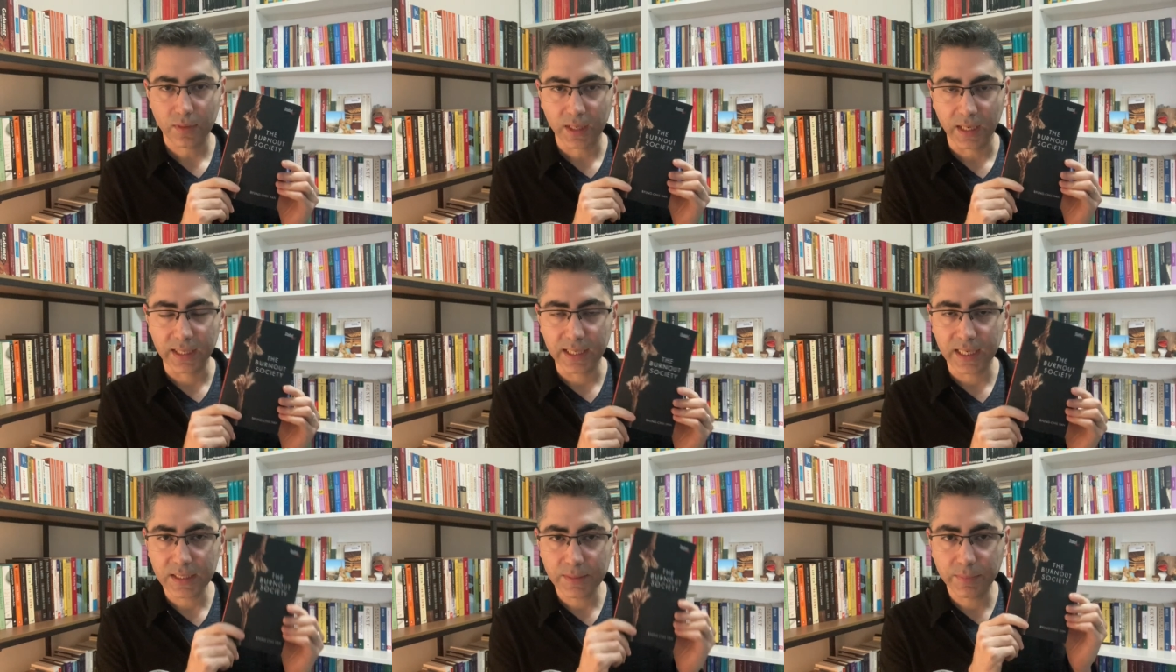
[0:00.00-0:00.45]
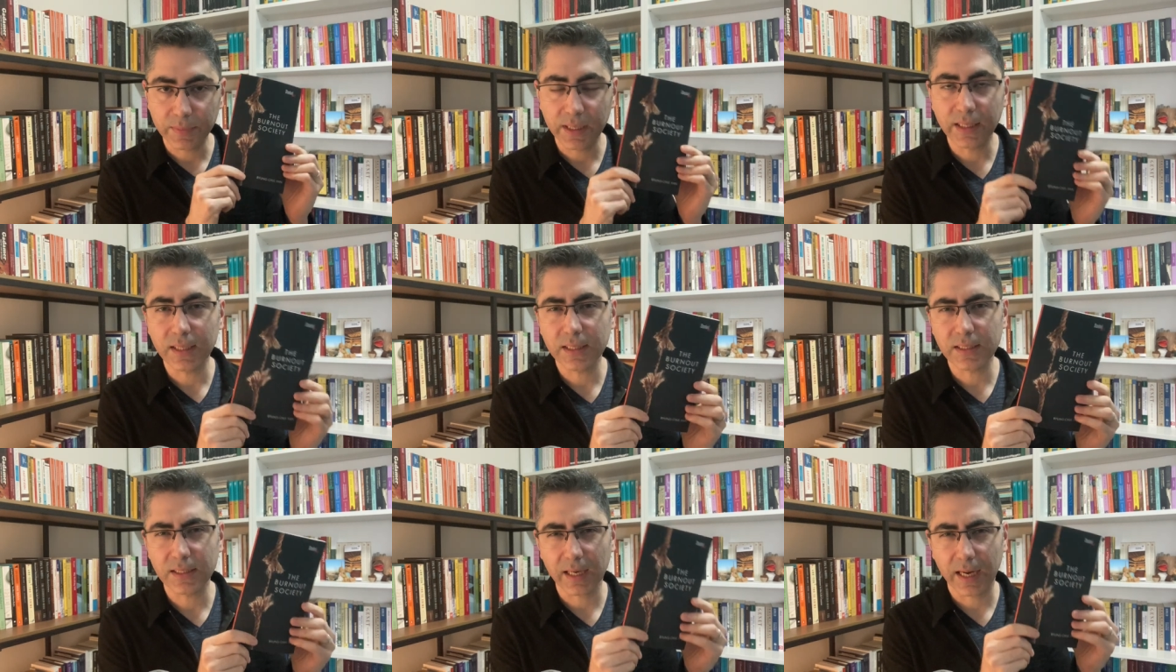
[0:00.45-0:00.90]
It has,
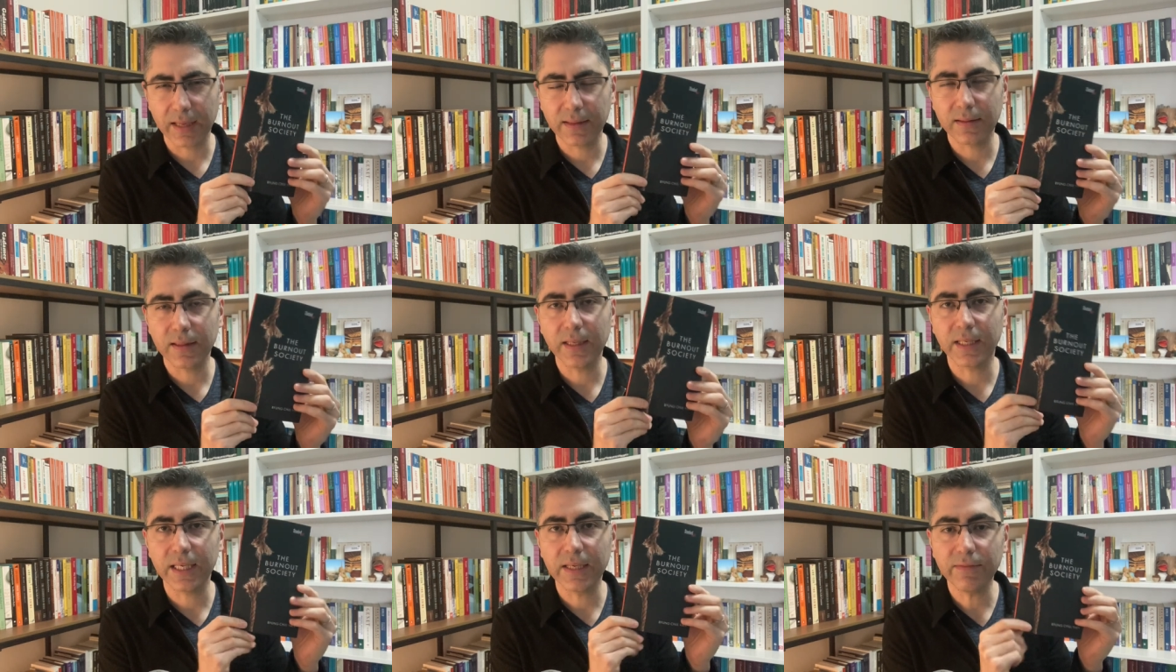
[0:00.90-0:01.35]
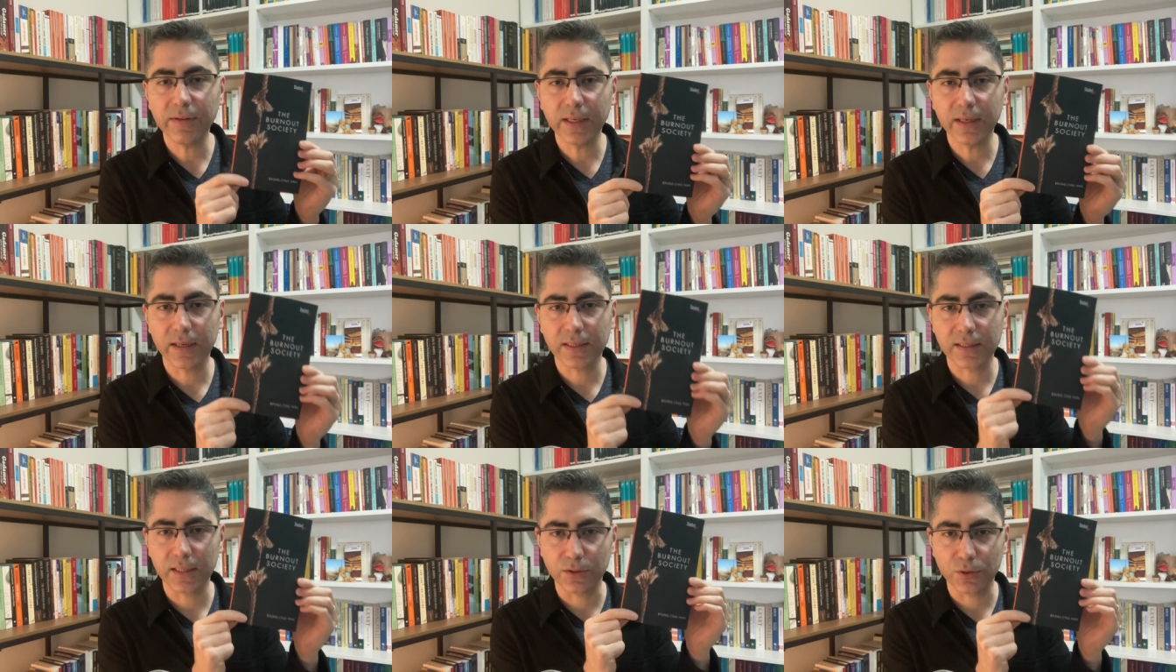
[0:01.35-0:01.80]
it is, I think,
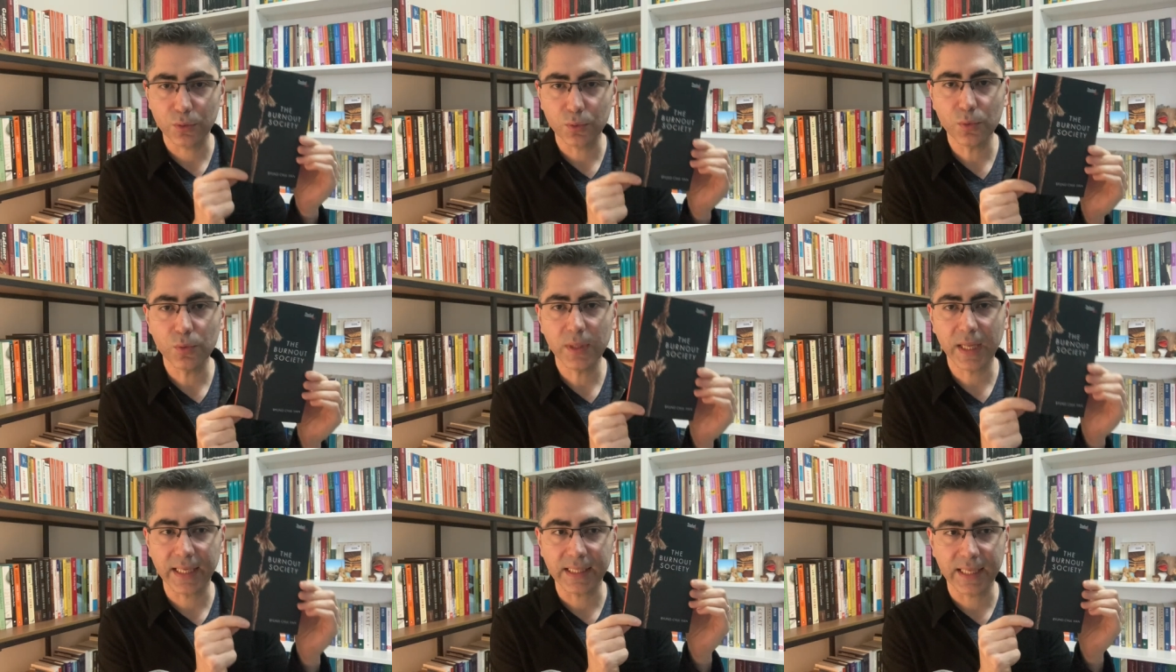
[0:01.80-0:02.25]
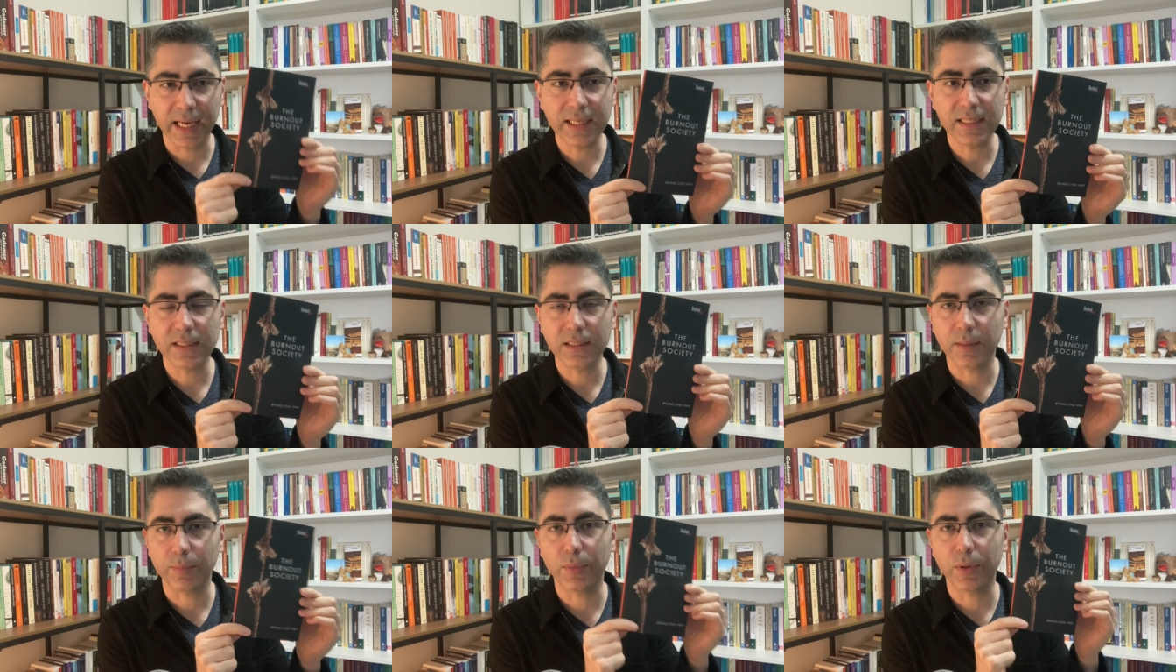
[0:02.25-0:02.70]
giving us a tool
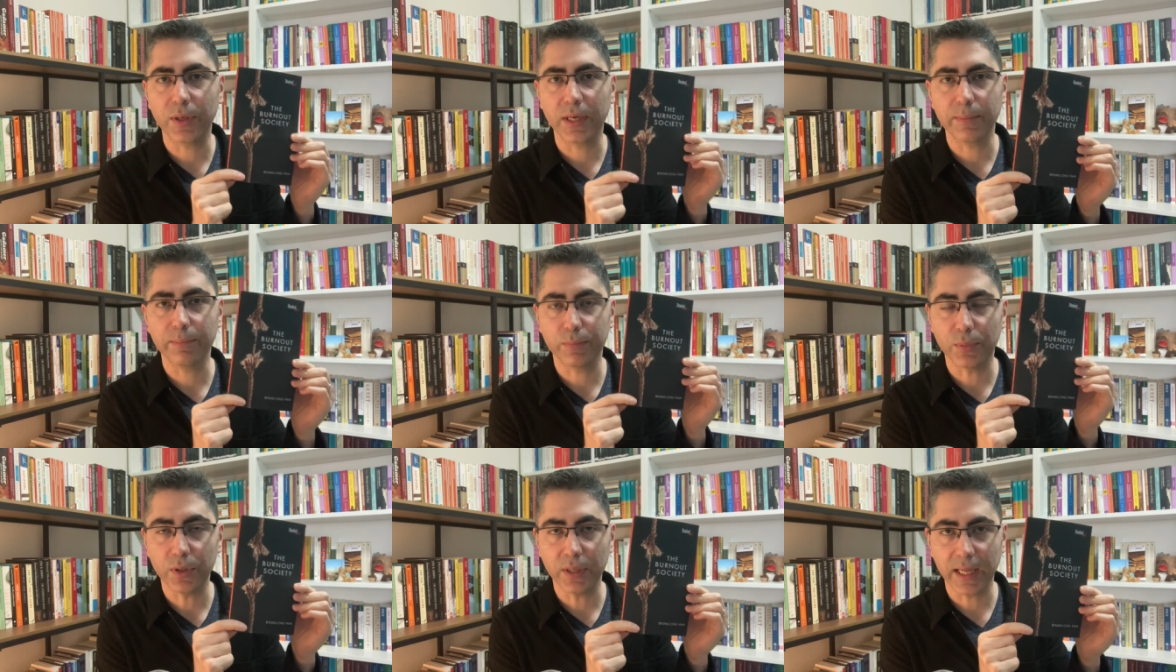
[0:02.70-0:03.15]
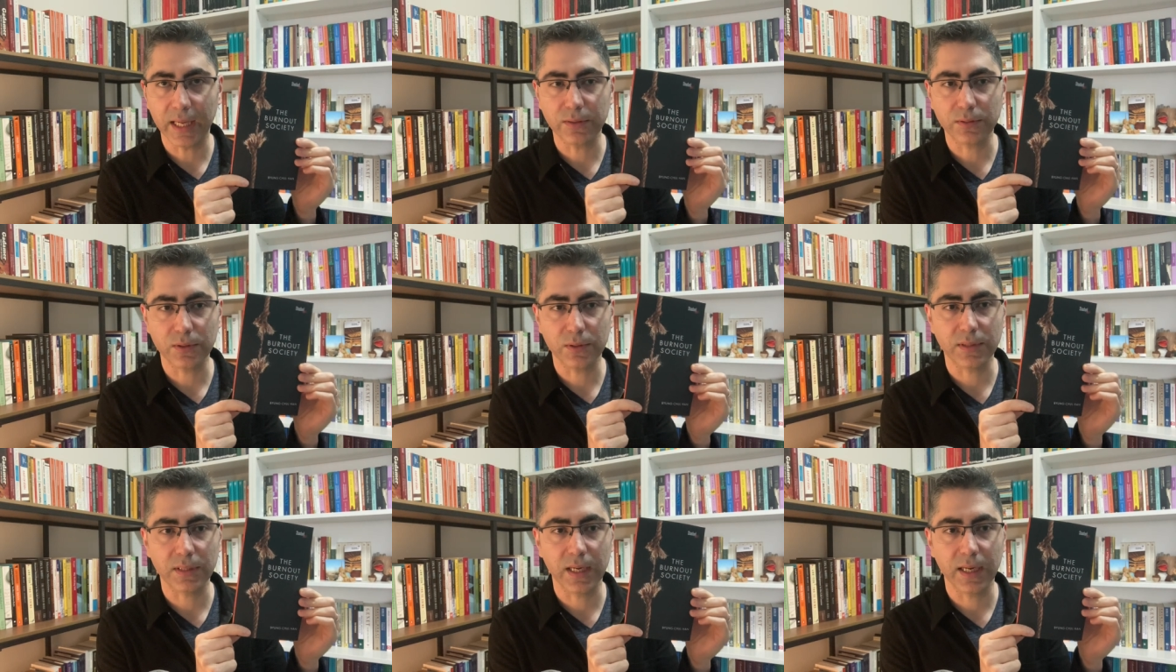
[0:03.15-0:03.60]
against the burnout
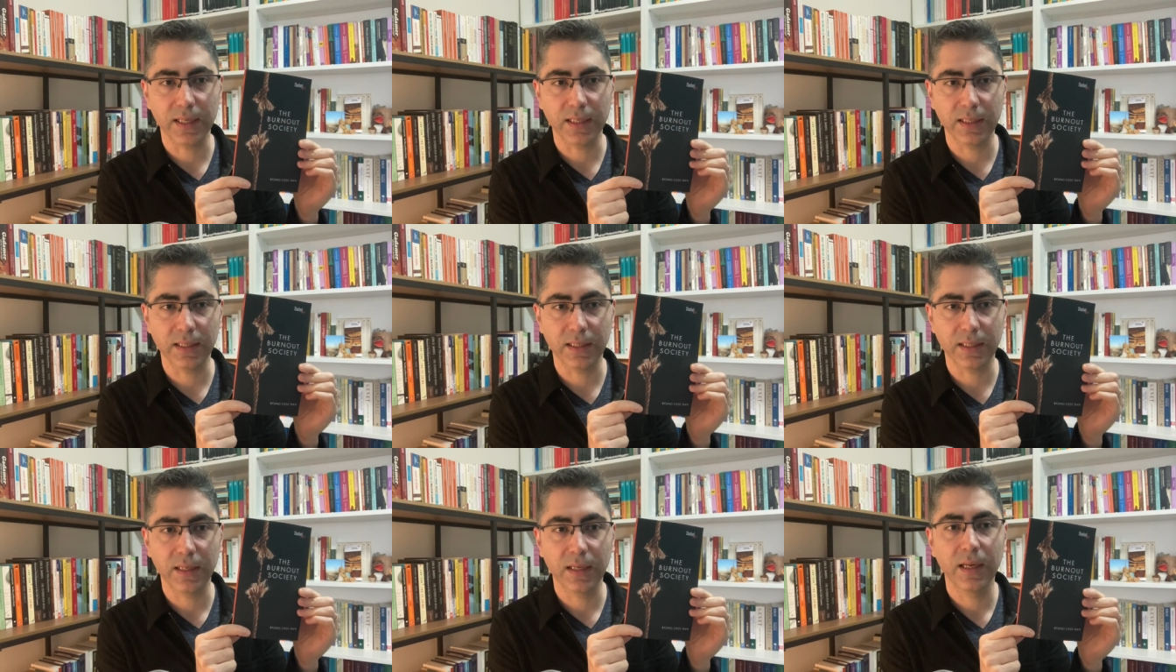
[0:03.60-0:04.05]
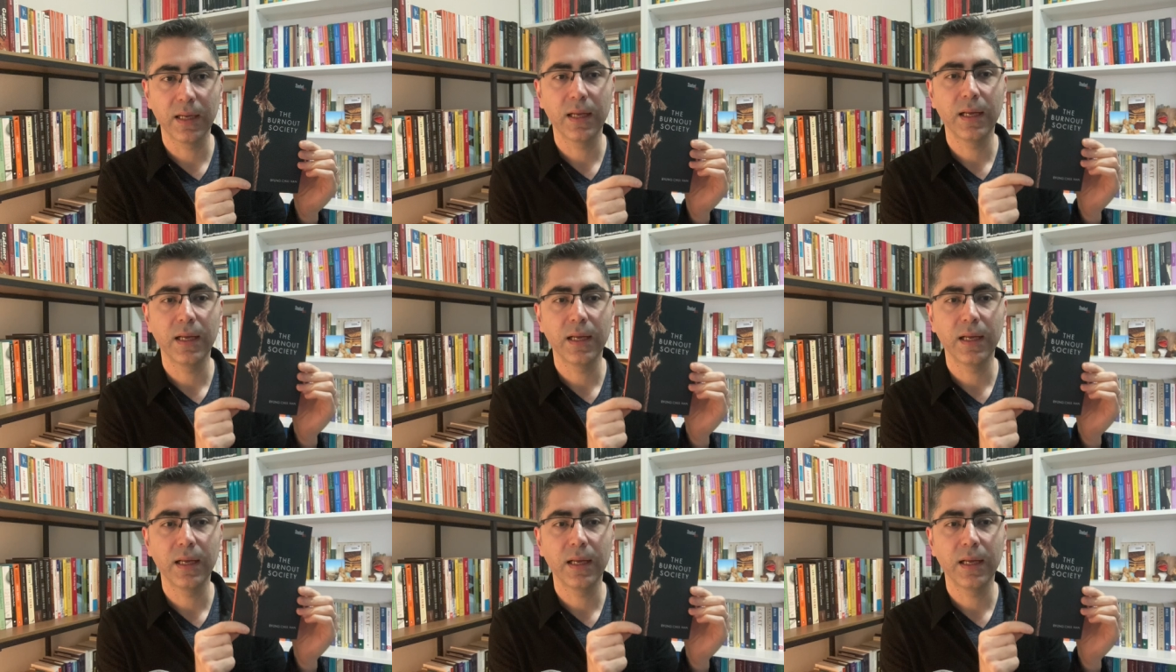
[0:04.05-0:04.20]
society,